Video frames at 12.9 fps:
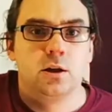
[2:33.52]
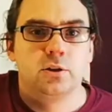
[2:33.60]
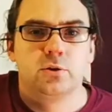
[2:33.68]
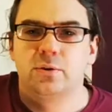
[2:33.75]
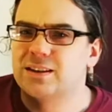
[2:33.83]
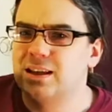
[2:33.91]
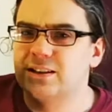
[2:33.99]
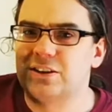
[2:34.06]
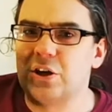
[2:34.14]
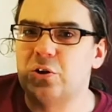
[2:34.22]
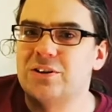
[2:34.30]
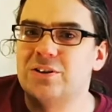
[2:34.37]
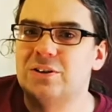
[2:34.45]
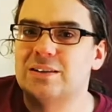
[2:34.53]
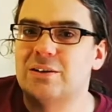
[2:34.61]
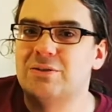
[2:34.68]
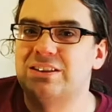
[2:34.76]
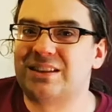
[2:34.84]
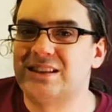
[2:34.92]
So is that starting to
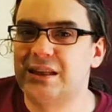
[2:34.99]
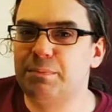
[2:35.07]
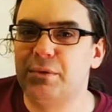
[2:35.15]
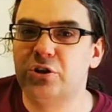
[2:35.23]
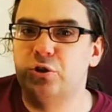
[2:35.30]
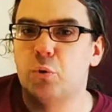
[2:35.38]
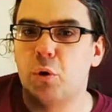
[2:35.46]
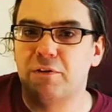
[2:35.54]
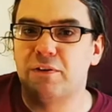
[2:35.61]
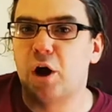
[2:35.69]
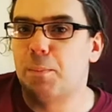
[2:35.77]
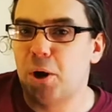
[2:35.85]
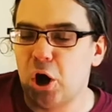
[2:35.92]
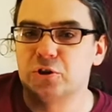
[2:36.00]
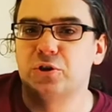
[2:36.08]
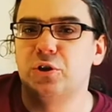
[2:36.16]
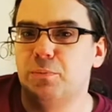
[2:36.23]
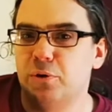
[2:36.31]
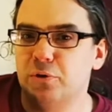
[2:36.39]
sound similar to one of our
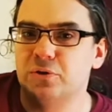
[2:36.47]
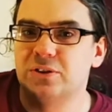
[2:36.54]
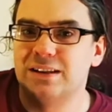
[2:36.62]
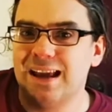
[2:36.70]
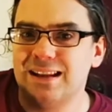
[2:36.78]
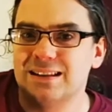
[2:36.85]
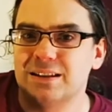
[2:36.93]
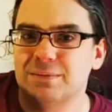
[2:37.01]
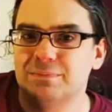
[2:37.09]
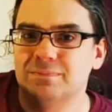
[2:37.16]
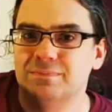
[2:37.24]
particle models yet?